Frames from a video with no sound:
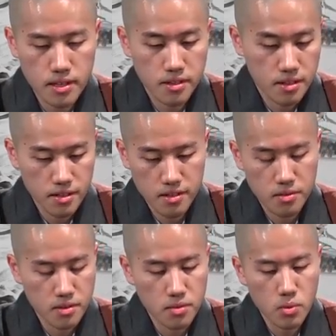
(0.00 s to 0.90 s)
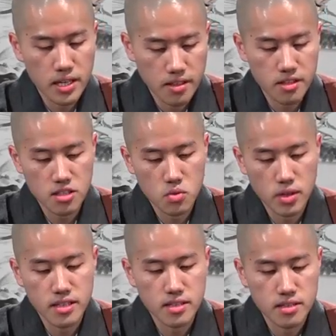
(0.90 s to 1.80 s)
in the way that this is
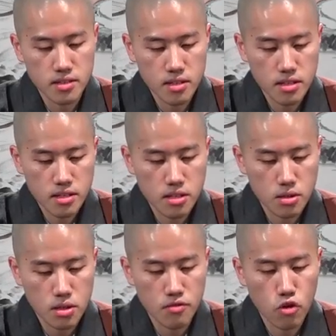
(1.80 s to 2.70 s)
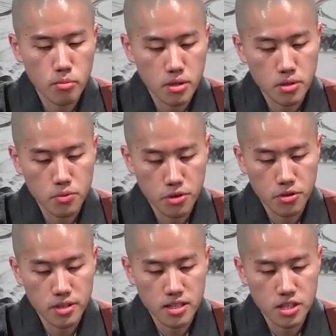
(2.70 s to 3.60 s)
written, conforming
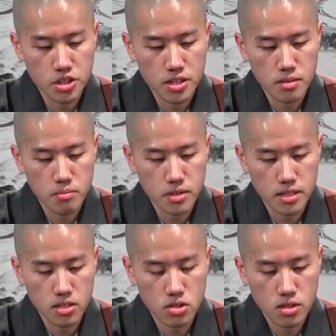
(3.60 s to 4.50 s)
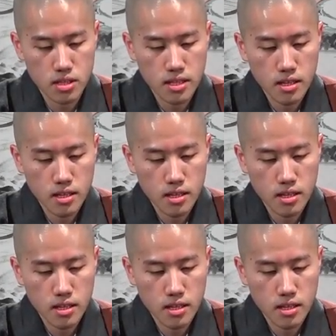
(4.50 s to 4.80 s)
with your condition, because